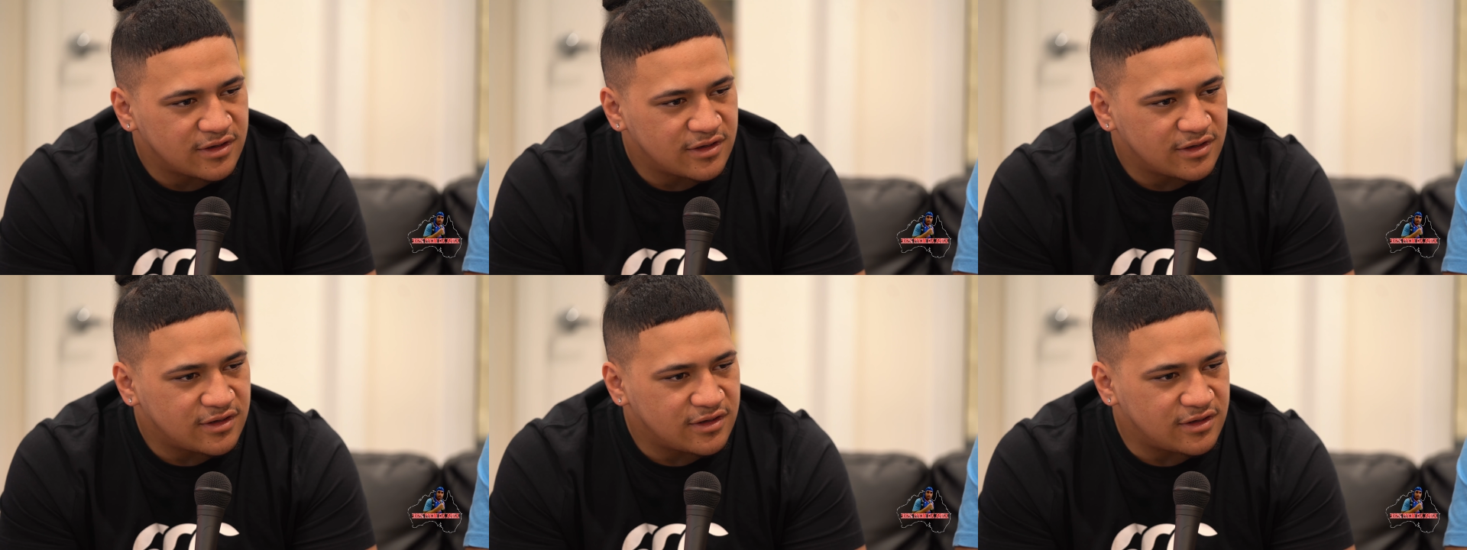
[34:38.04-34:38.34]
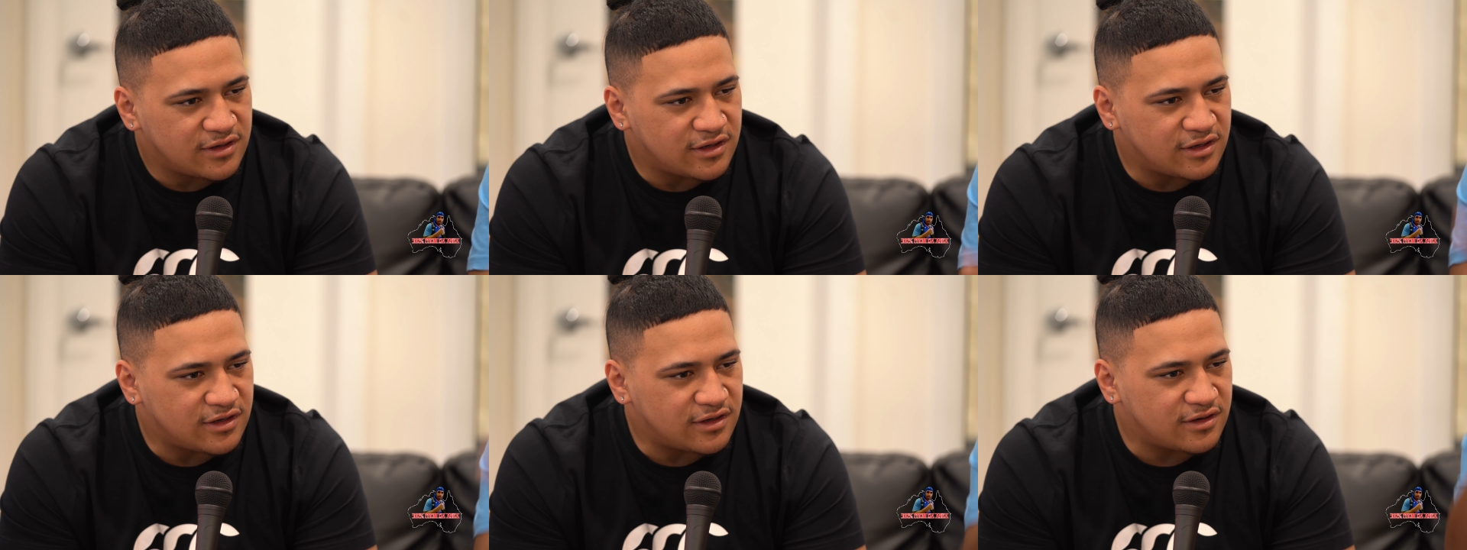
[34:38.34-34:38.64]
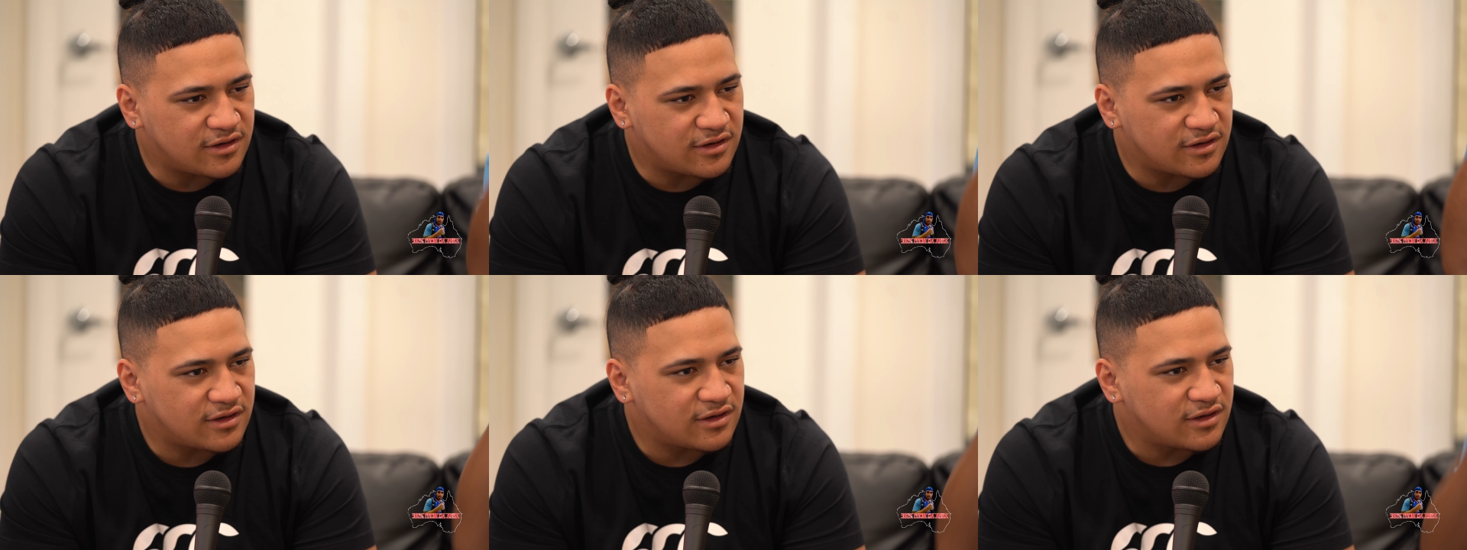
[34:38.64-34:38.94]
there. There's only one
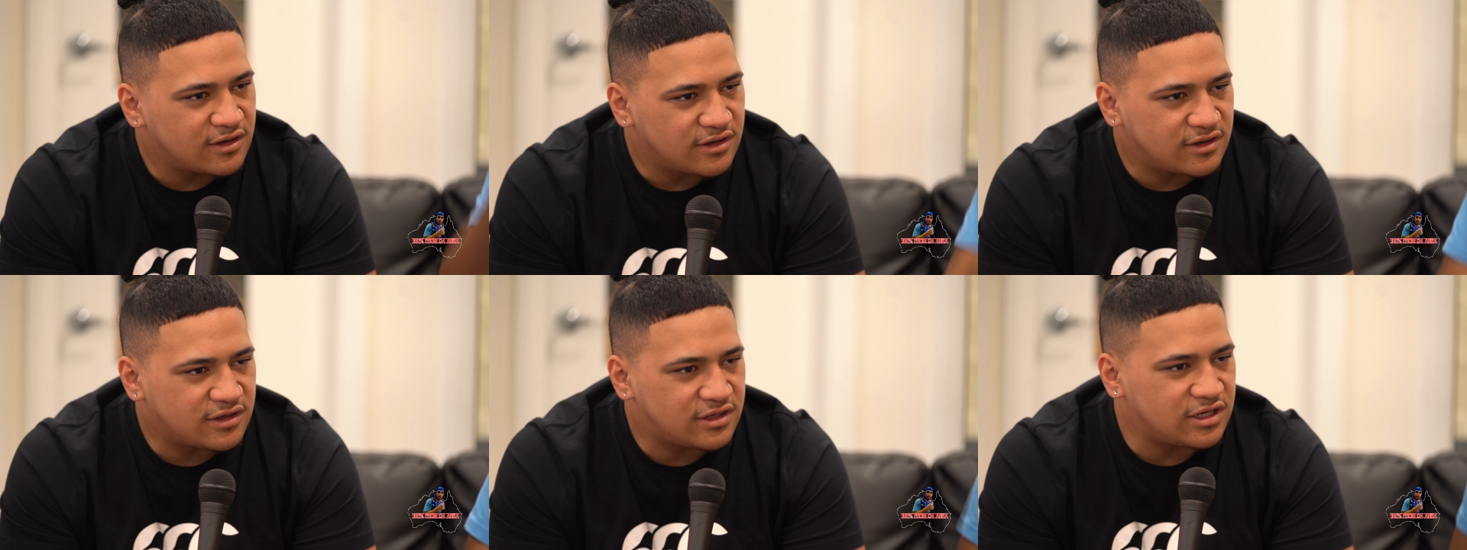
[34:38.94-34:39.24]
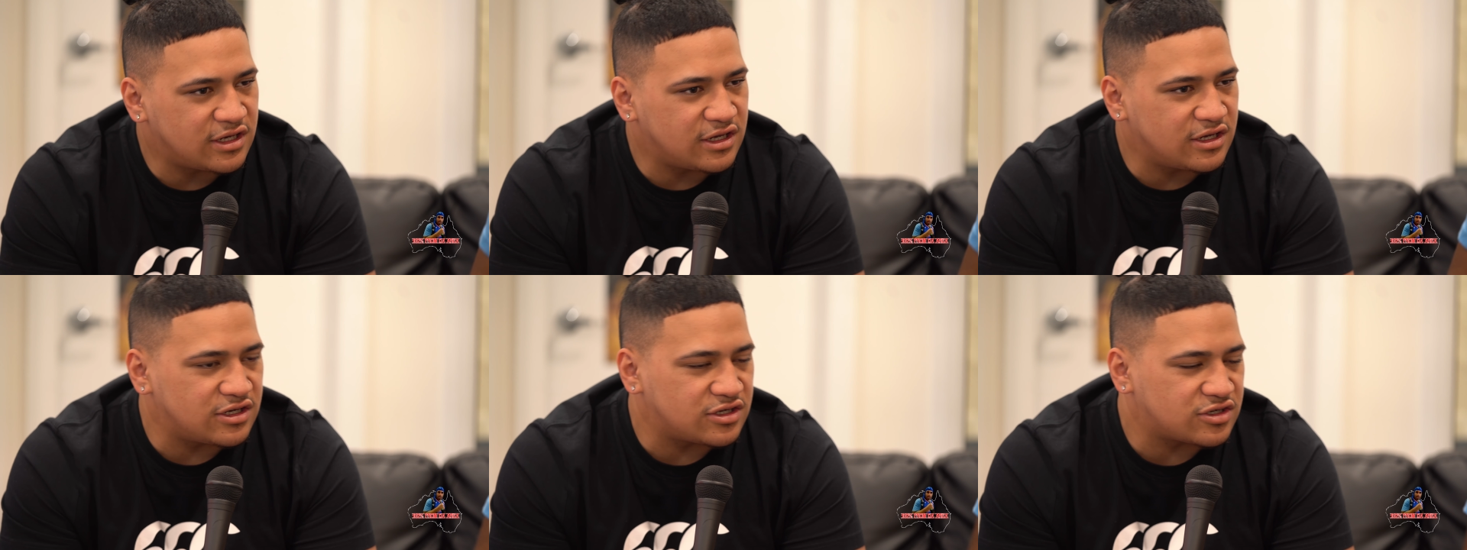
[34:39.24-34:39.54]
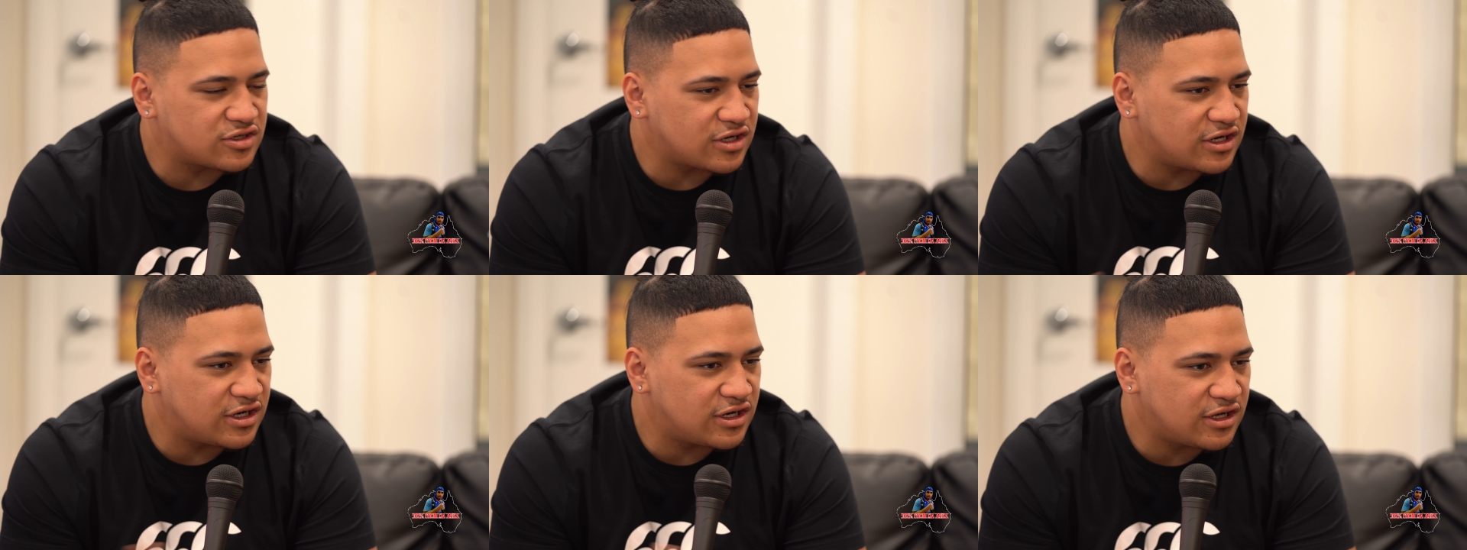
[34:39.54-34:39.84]
way up, bro. Shit, you know,
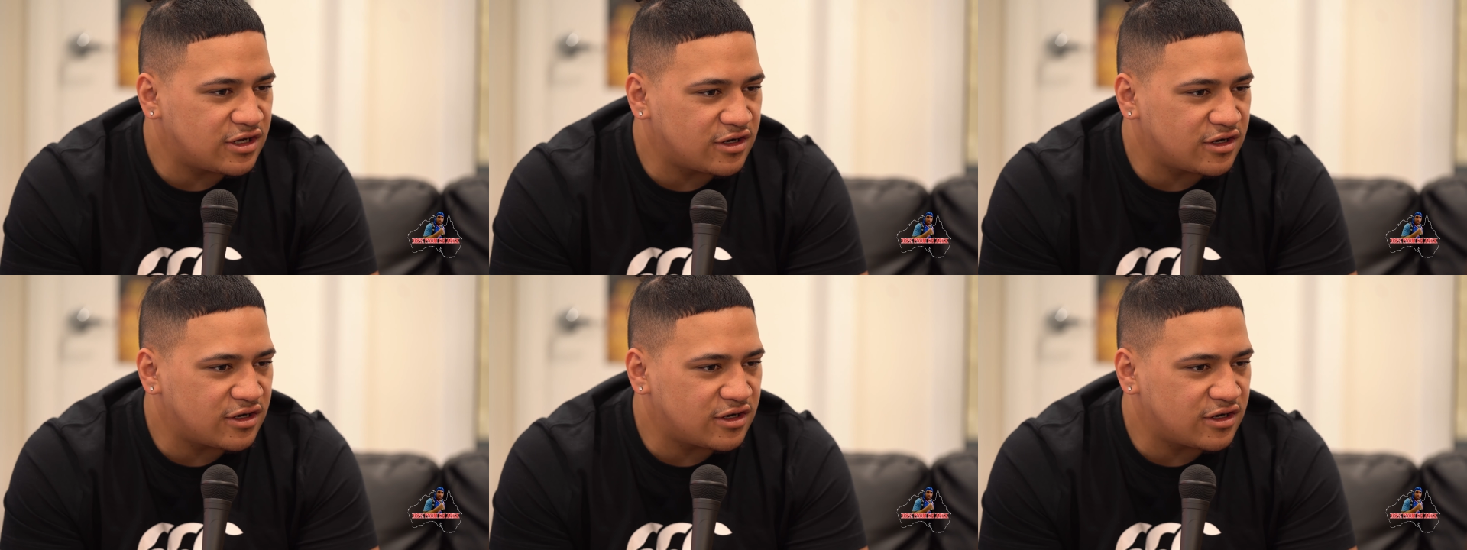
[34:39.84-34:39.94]
straight